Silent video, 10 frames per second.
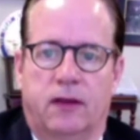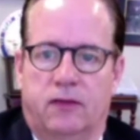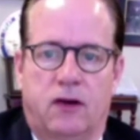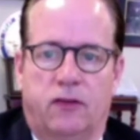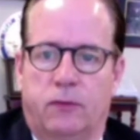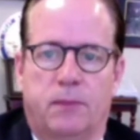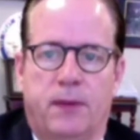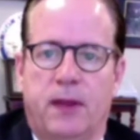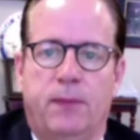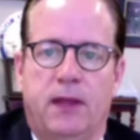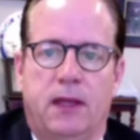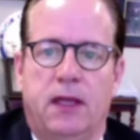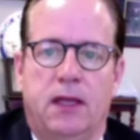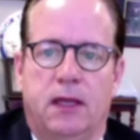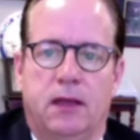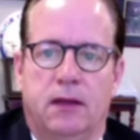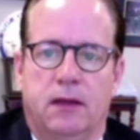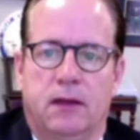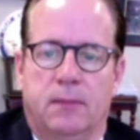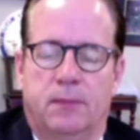Starts with PPE,
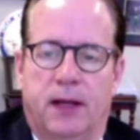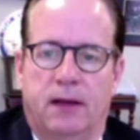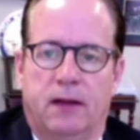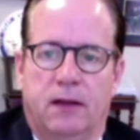but